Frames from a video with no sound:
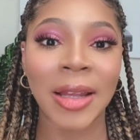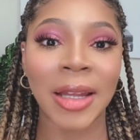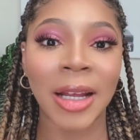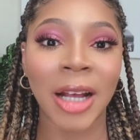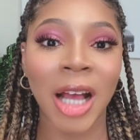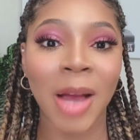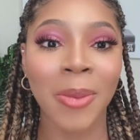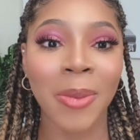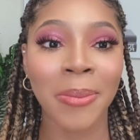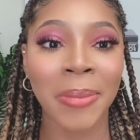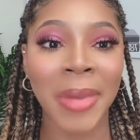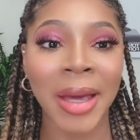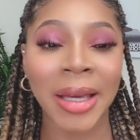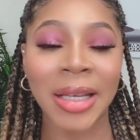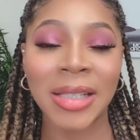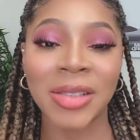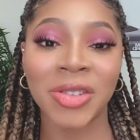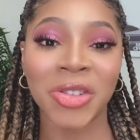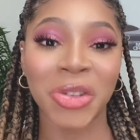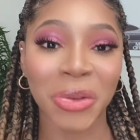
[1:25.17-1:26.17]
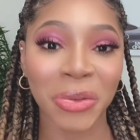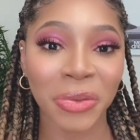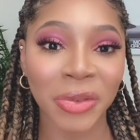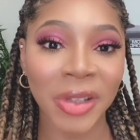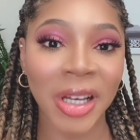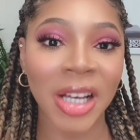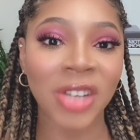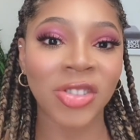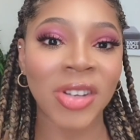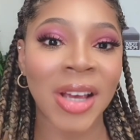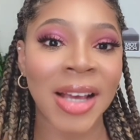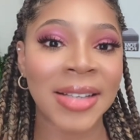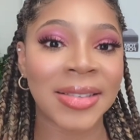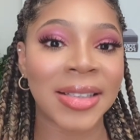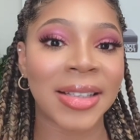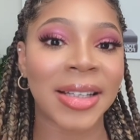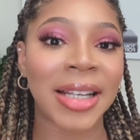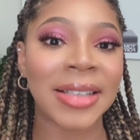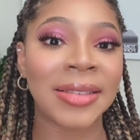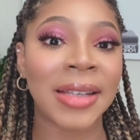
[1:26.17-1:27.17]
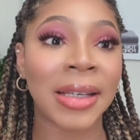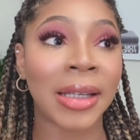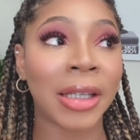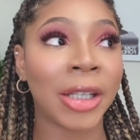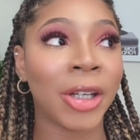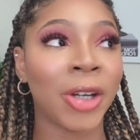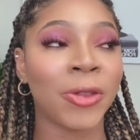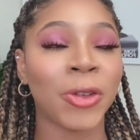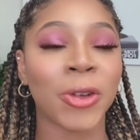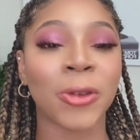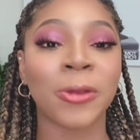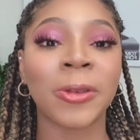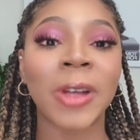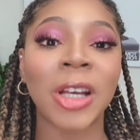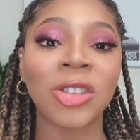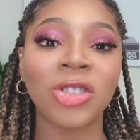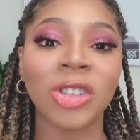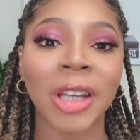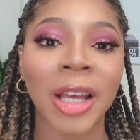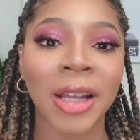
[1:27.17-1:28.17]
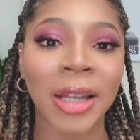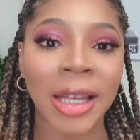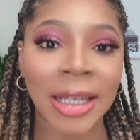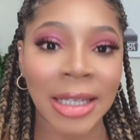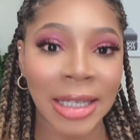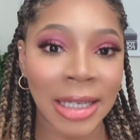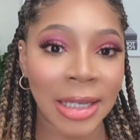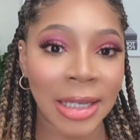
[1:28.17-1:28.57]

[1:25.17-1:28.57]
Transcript: and then coming back into your flesh, as in like taking care of your flesh again, like